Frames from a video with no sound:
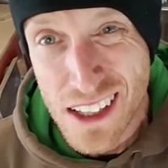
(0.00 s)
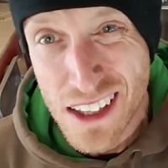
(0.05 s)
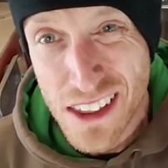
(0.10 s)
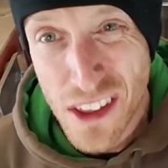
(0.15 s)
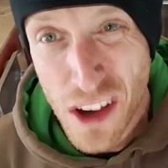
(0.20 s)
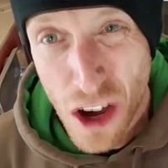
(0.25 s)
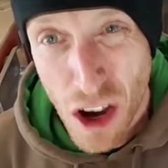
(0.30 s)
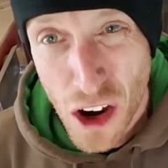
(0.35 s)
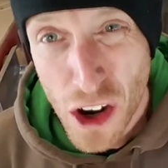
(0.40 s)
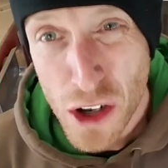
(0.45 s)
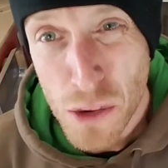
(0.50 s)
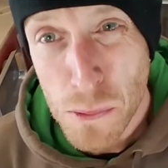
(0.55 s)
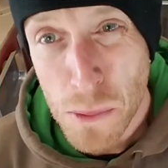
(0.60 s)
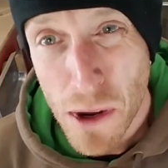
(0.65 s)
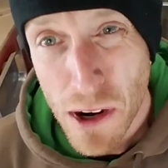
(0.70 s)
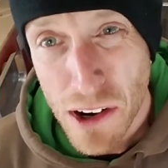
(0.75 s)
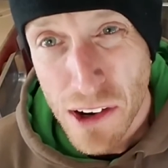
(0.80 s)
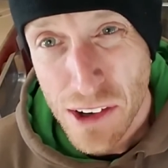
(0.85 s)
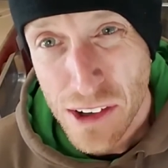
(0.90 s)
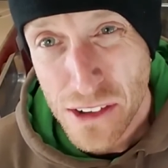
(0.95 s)
The hard
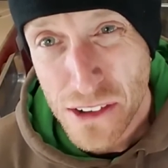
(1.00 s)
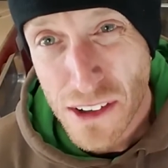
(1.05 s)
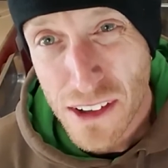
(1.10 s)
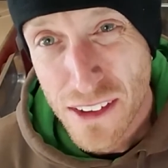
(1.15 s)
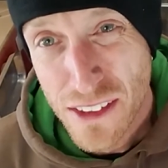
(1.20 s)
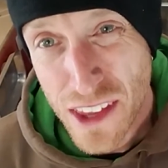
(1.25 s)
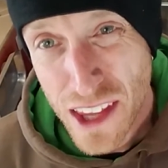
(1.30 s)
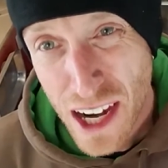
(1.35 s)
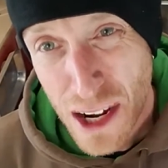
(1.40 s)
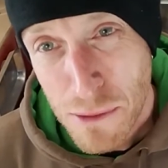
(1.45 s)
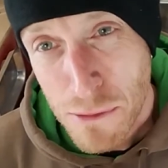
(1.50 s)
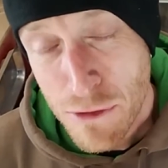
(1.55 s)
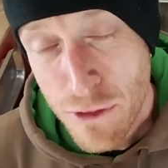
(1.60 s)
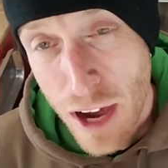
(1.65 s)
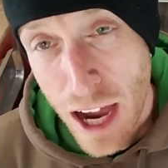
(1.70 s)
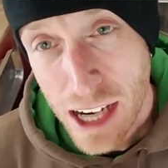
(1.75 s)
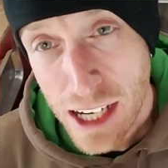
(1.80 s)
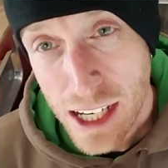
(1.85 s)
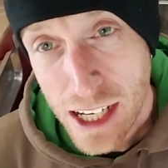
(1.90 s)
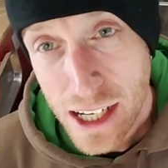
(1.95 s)
part that I'm
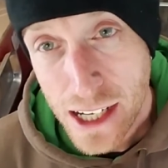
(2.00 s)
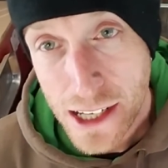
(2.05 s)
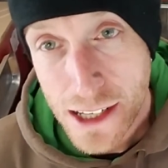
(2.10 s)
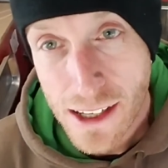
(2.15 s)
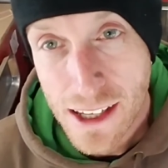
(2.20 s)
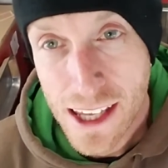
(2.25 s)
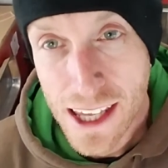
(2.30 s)
finding